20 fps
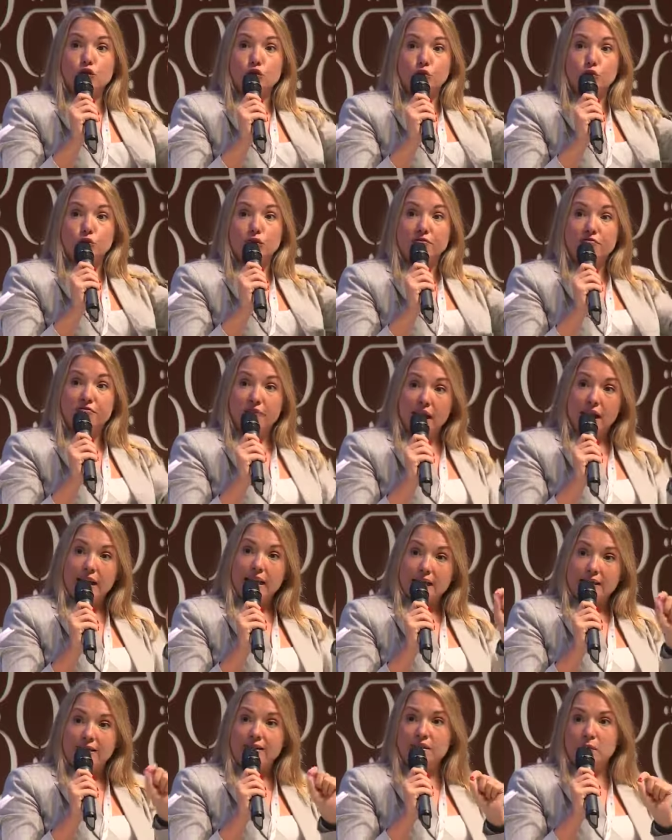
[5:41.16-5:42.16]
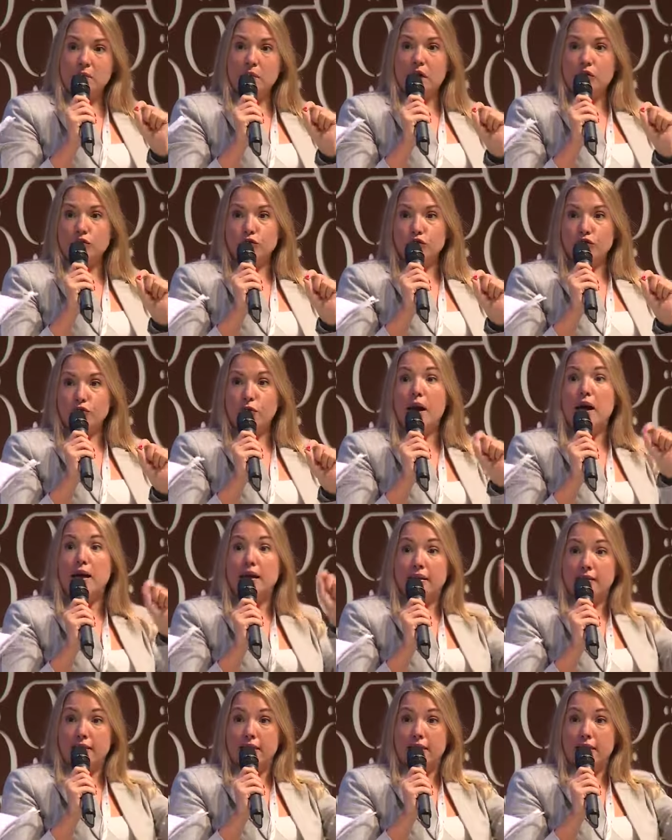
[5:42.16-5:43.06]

to divide this amount of money,